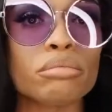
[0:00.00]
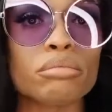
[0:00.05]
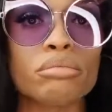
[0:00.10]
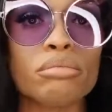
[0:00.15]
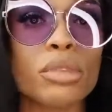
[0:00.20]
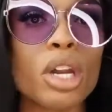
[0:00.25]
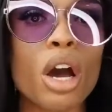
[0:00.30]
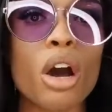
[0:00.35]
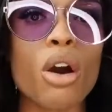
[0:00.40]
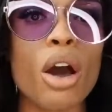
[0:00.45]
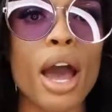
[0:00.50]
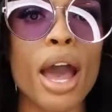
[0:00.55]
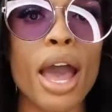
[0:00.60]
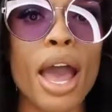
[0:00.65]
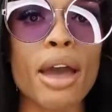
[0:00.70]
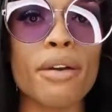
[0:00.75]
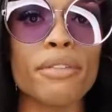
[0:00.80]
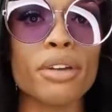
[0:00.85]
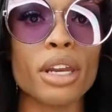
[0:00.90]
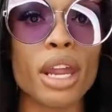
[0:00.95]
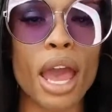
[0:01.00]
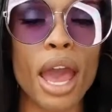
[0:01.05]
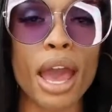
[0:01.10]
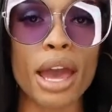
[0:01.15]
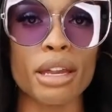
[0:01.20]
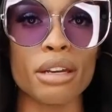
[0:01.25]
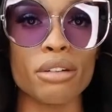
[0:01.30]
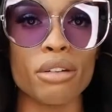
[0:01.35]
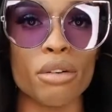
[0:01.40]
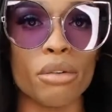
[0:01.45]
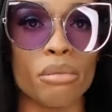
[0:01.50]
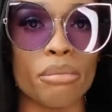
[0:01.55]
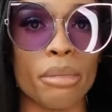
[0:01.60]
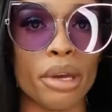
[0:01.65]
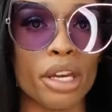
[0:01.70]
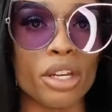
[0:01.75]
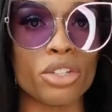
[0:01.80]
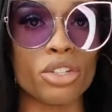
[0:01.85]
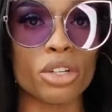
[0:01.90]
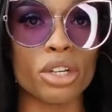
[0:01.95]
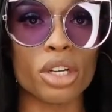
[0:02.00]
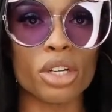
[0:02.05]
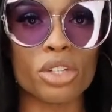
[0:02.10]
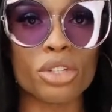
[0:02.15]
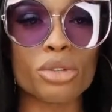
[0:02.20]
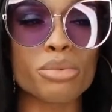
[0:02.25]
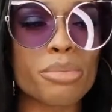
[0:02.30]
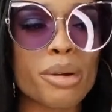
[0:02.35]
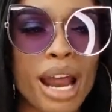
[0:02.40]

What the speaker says: no, I haven't had no major issues,